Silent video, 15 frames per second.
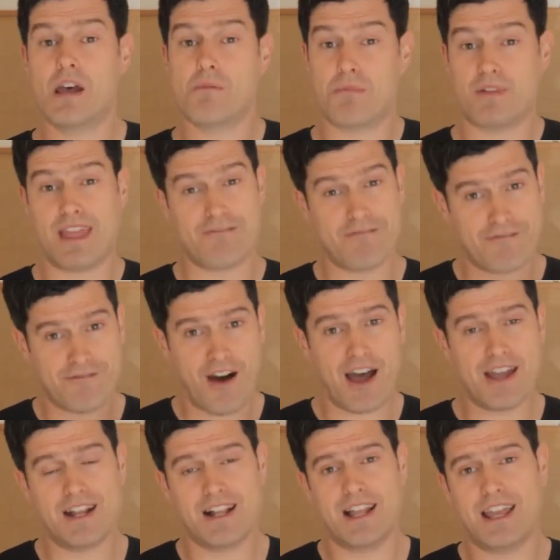But then
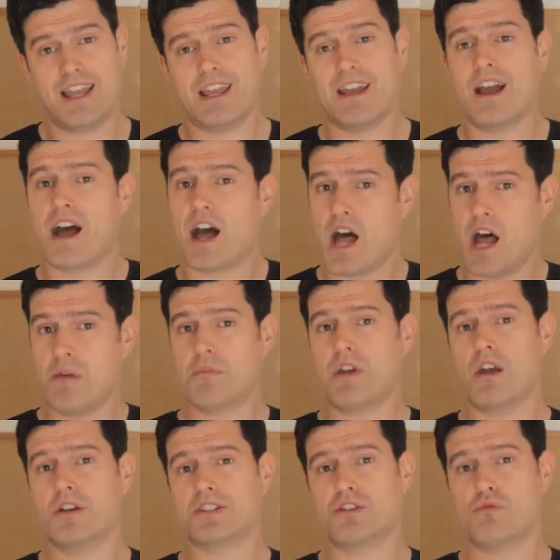finally, I'm
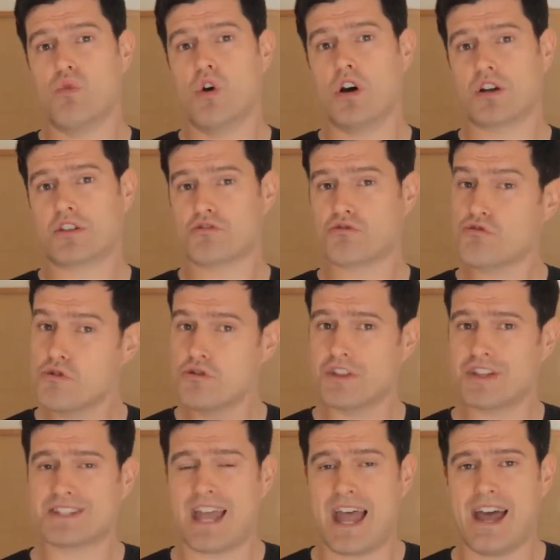going to work through
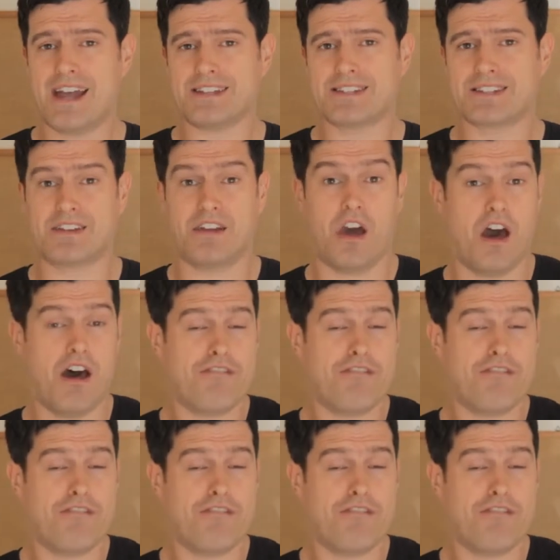the task